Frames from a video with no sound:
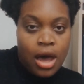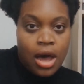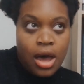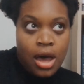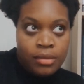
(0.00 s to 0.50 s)

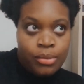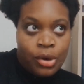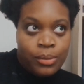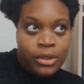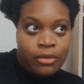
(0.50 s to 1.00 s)

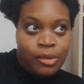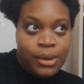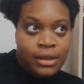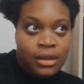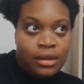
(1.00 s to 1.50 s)
Unpopular
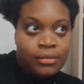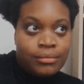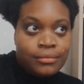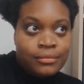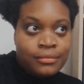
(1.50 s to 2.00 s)
opinion.
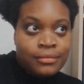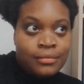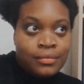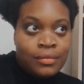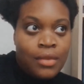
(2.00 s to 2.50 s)

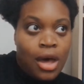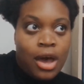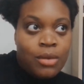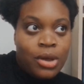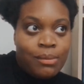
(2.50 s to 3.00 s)
I
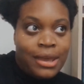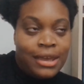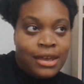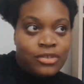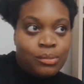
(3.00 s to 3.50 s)
won't make it
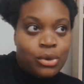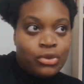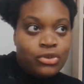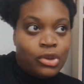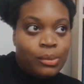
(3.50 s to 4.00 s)
as a
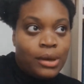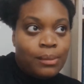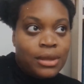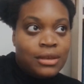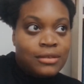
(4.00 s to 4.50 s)
booktuber
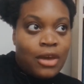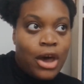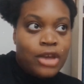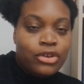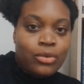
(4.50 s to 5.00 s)
because I
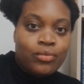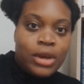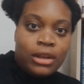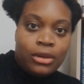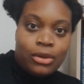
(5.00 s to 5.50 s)
don't read
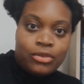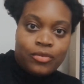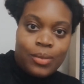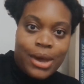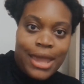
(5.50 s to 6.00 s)
a lot of
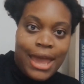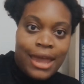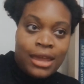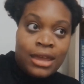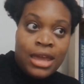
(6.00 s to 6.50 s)
YA.